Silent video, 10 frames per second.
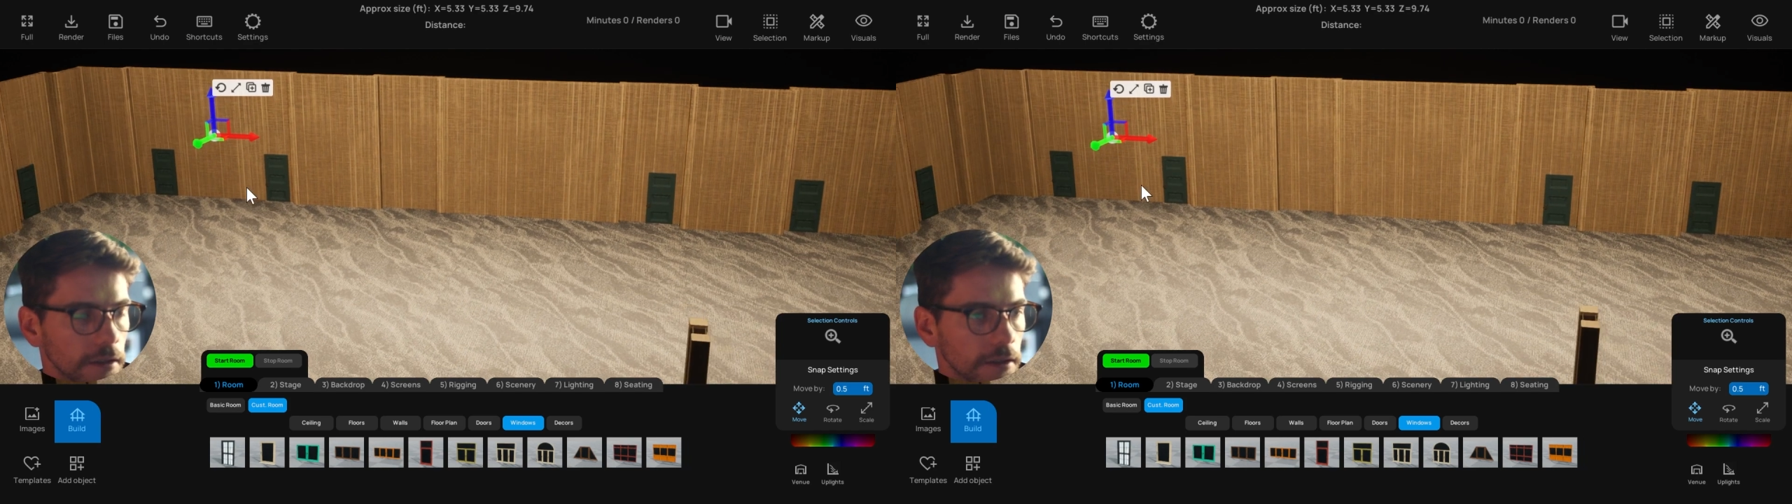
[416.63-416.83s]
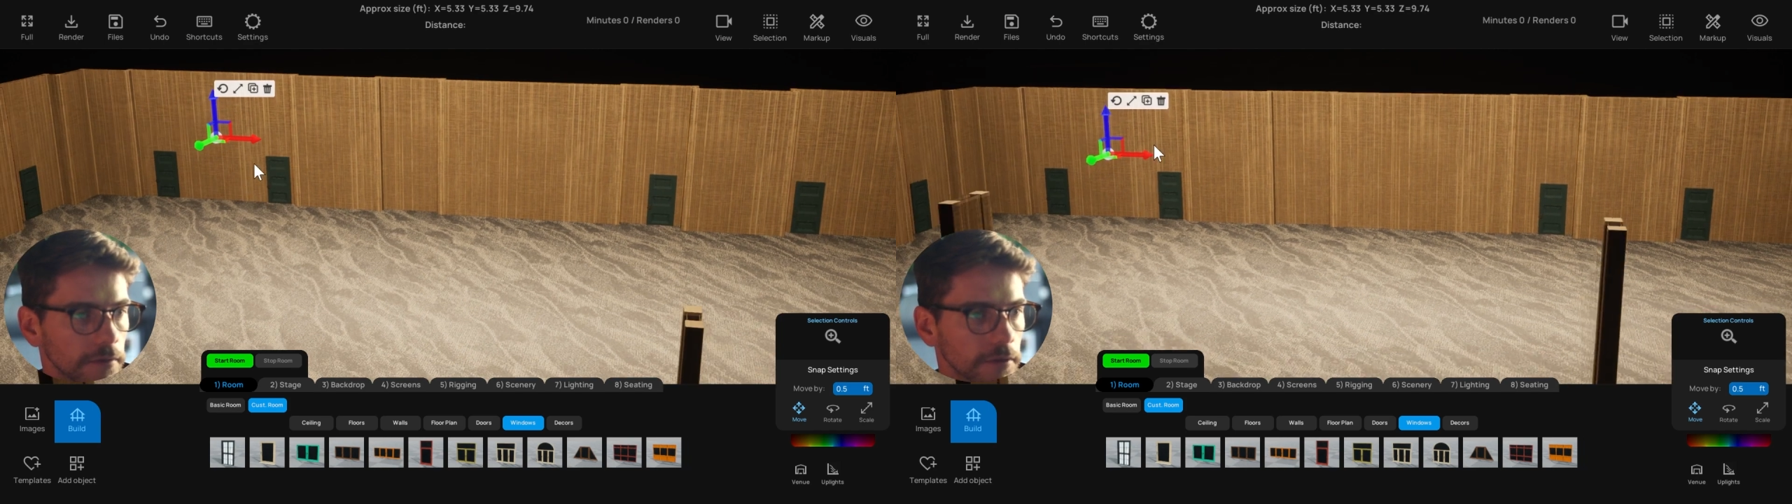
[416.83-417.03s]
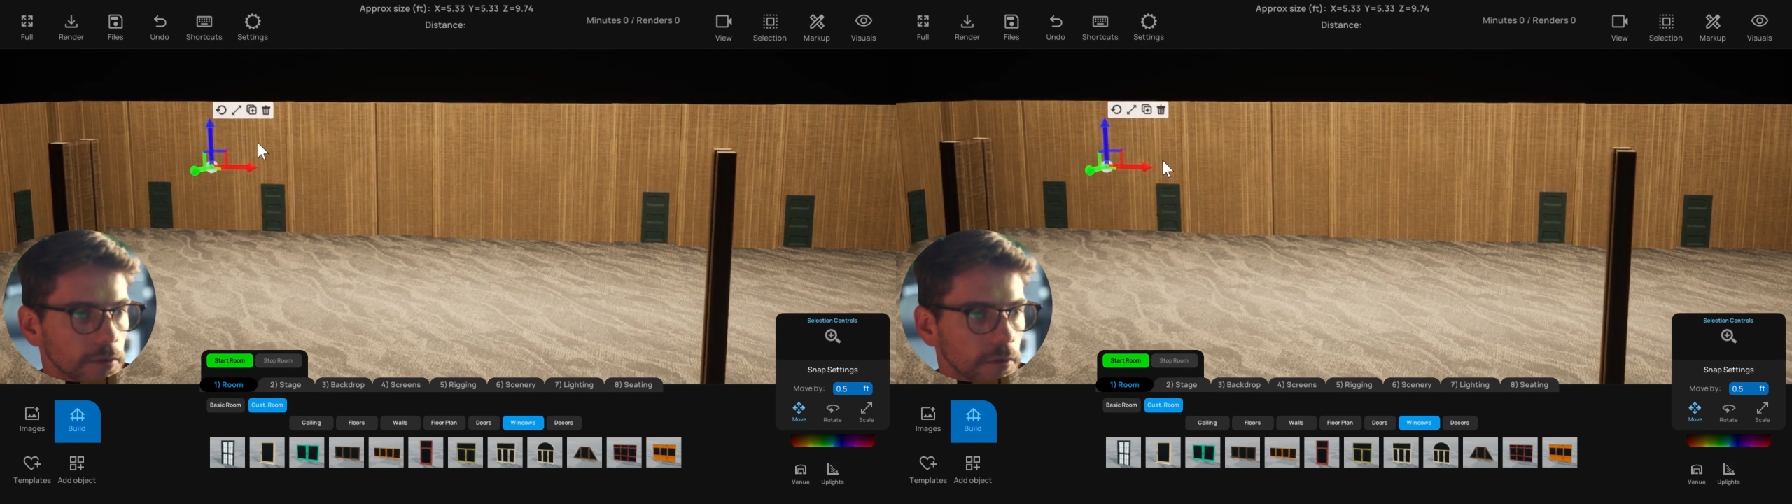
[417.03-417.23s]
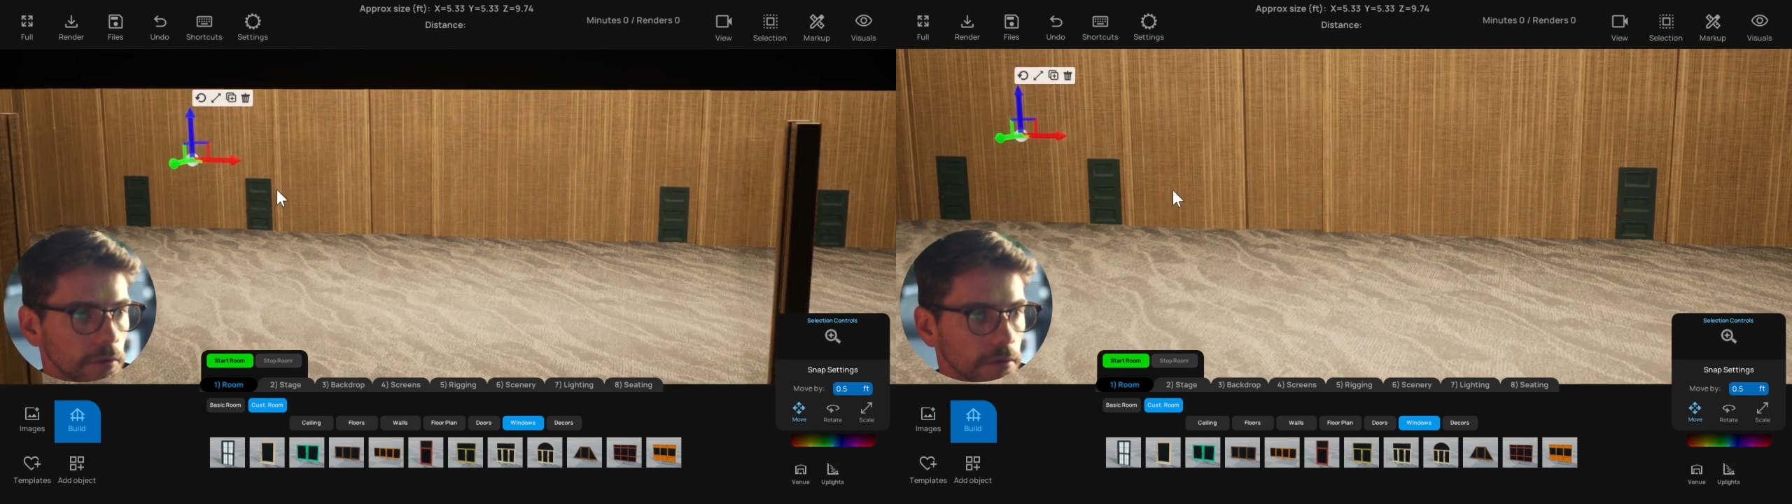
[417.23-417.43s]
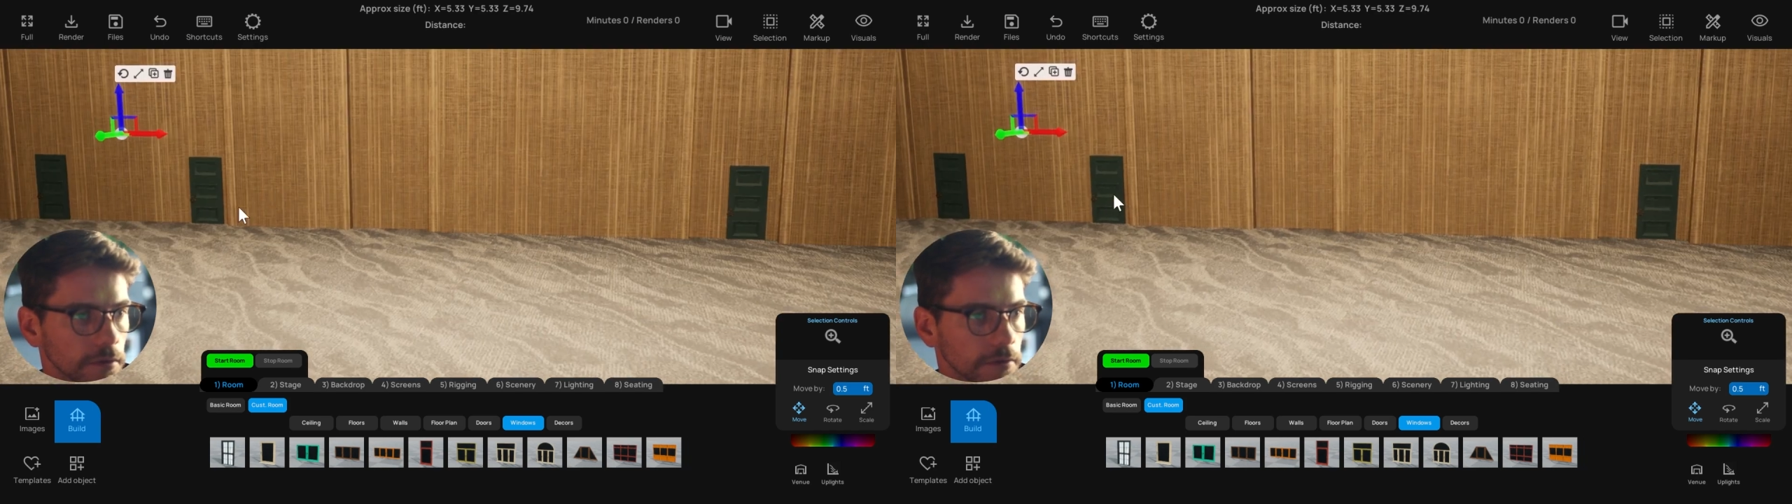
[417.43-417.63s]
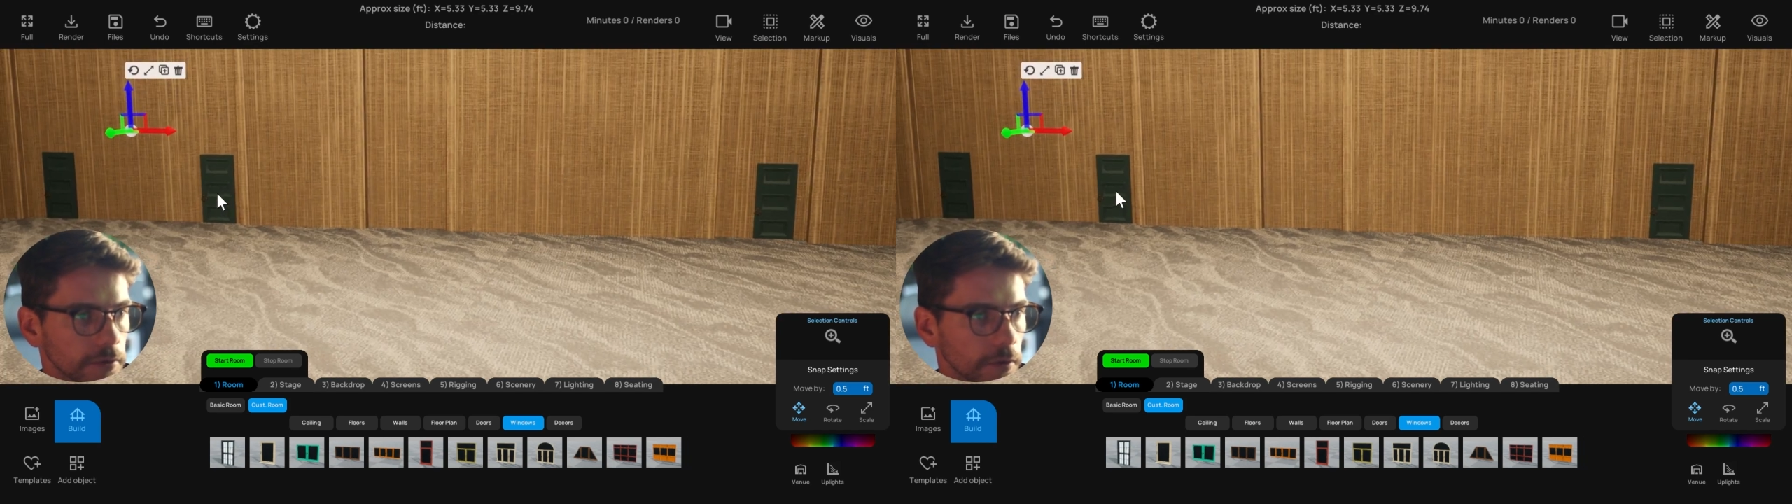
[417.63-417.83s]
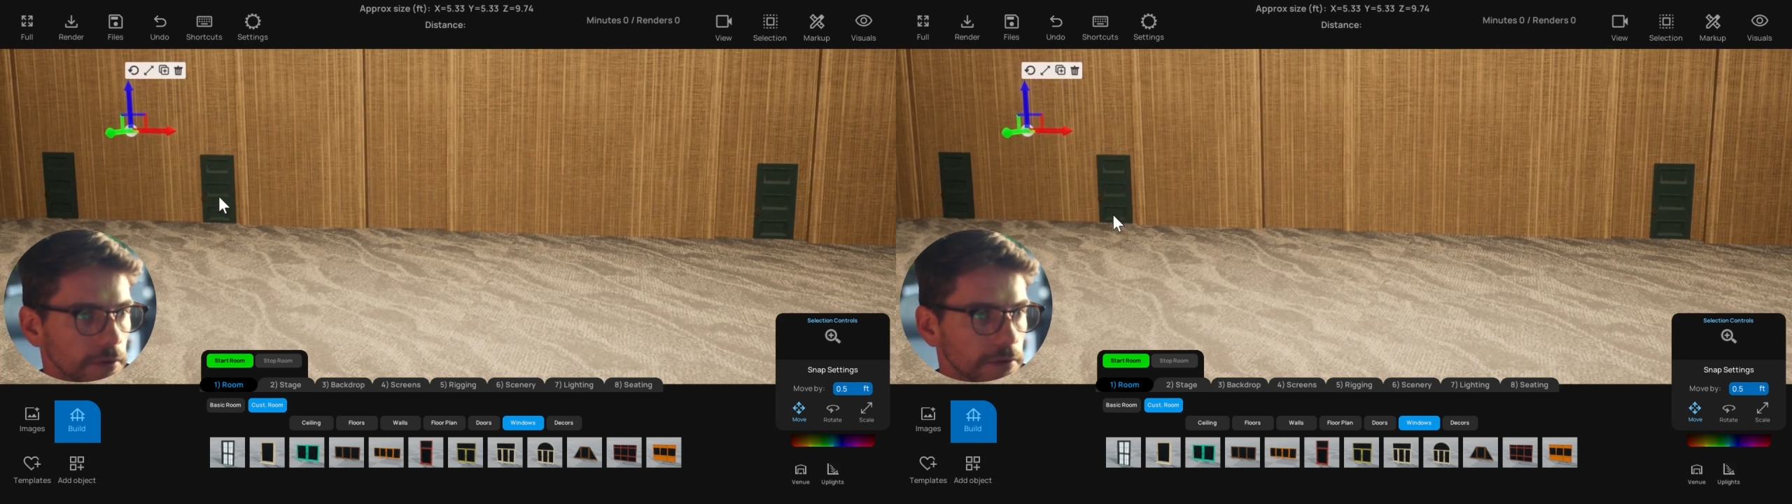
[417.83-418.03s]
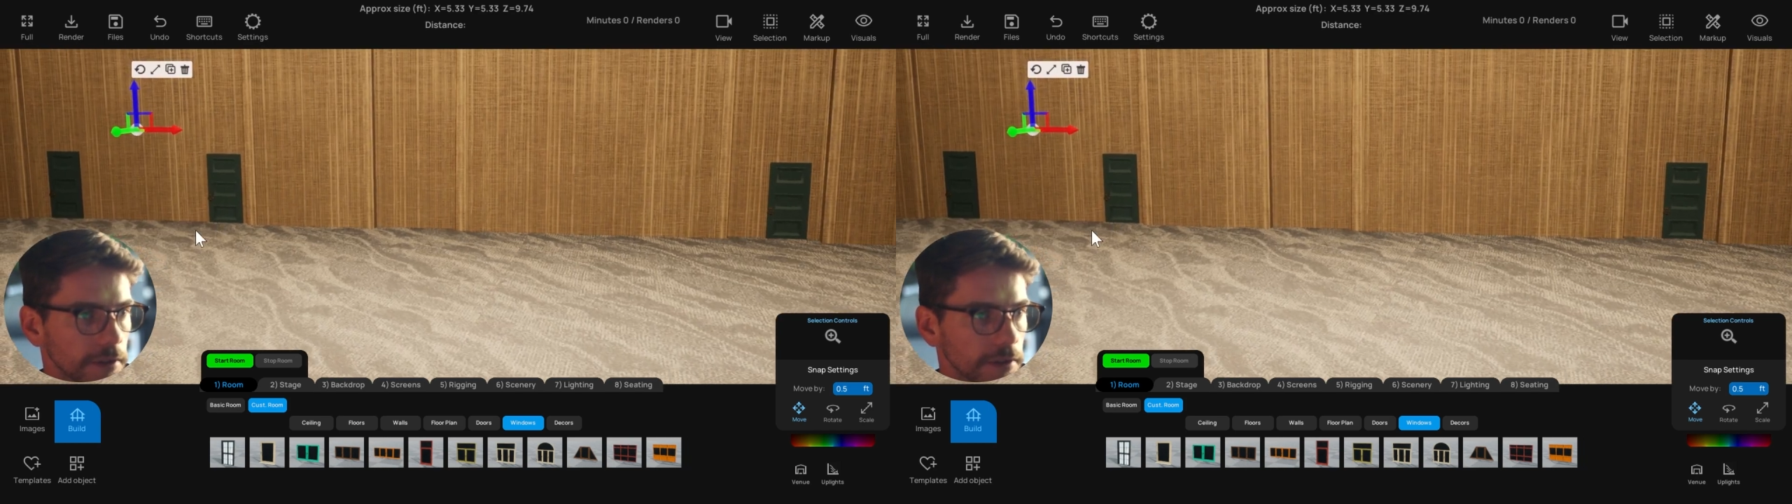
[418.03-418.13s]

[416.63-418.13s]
individual doors